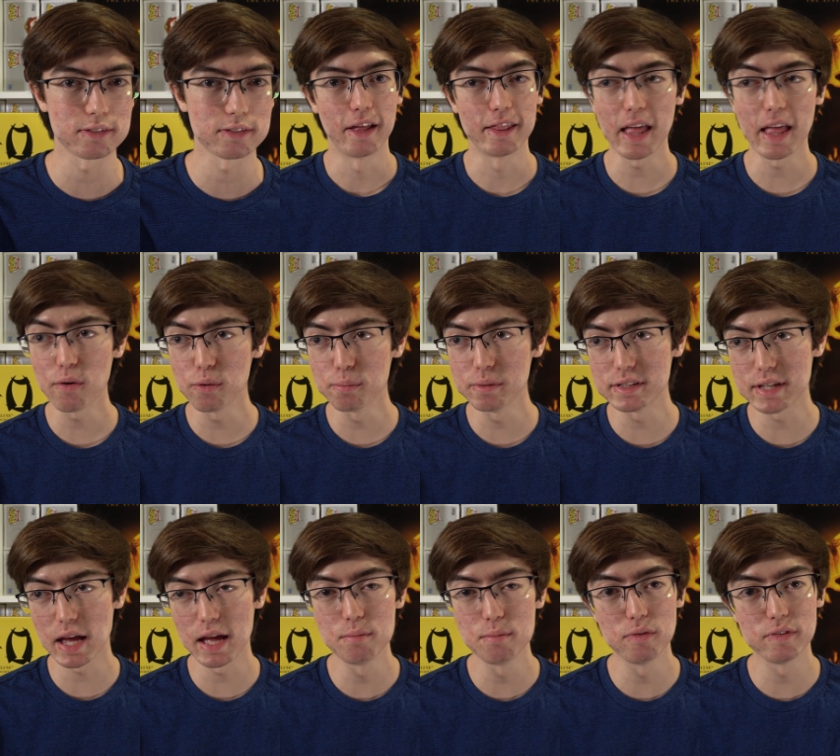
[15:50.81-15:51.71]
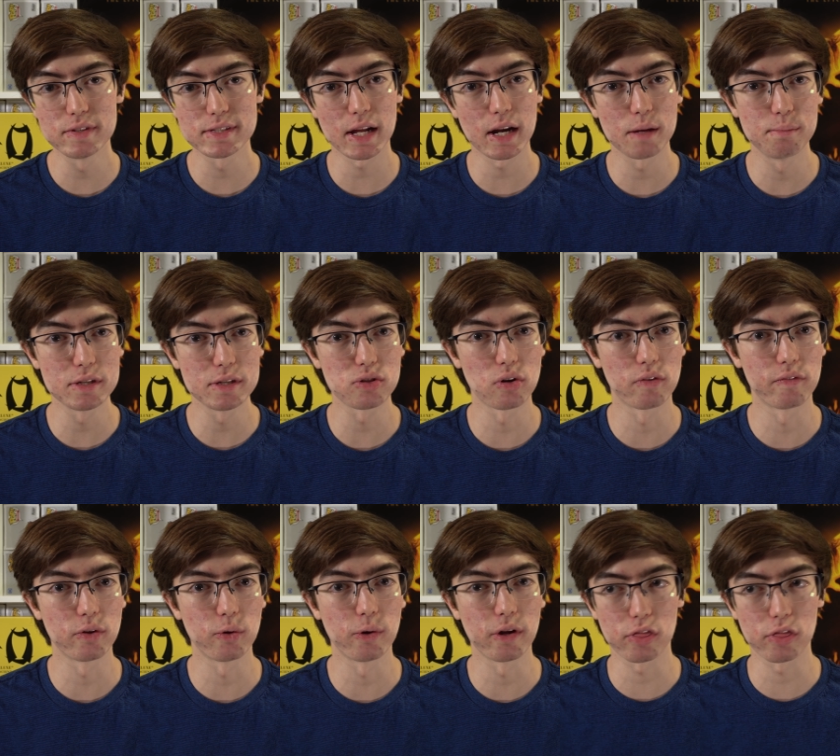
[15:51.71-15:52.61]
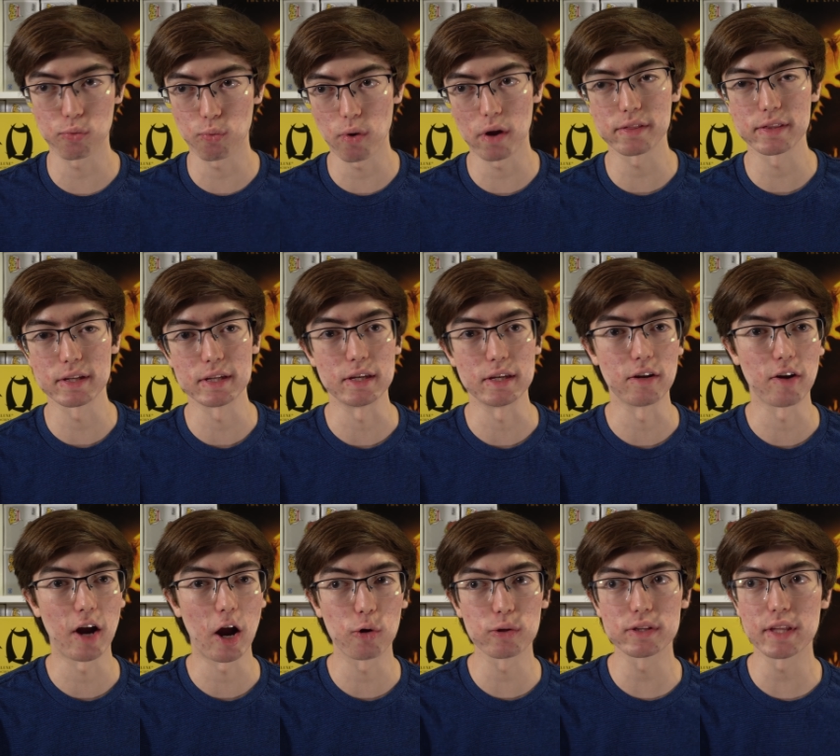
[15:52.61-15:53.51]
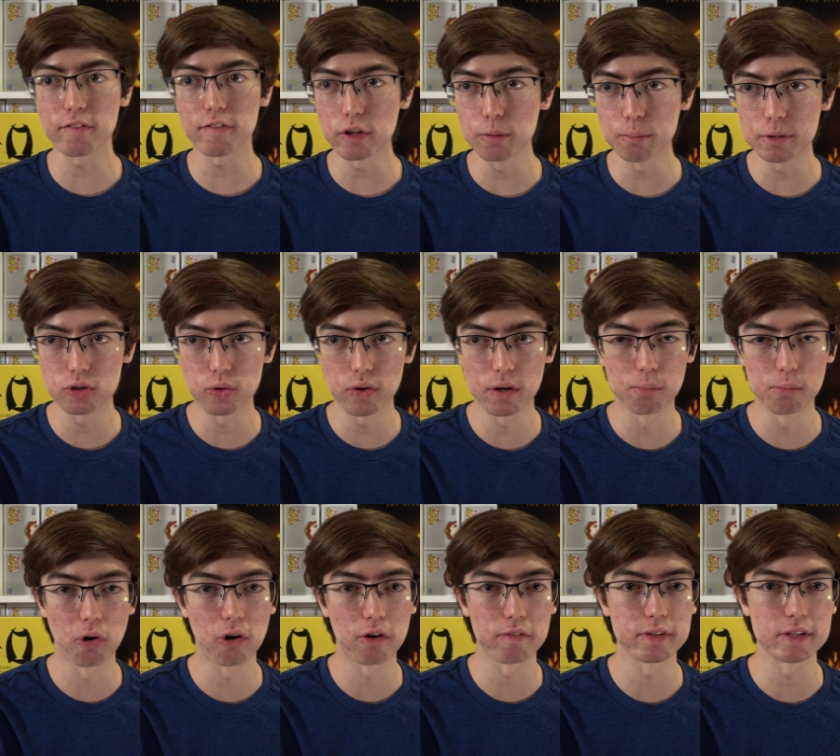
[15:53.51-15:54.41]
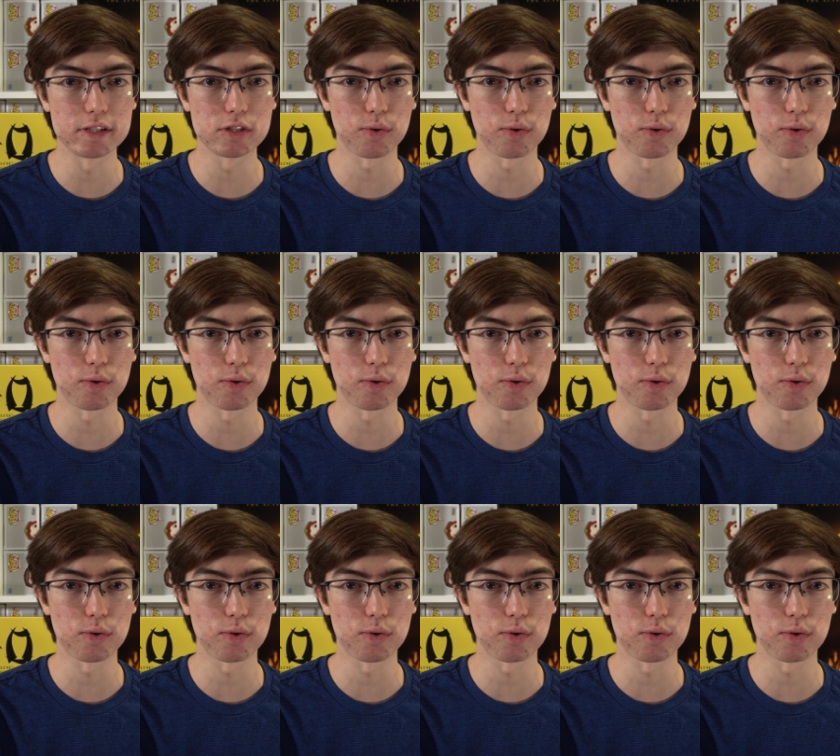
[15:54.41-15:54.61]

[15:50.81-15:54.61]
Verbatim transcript: And that will be 10 movies that I miss reviewing throughout the year. I will definitely be doing more of these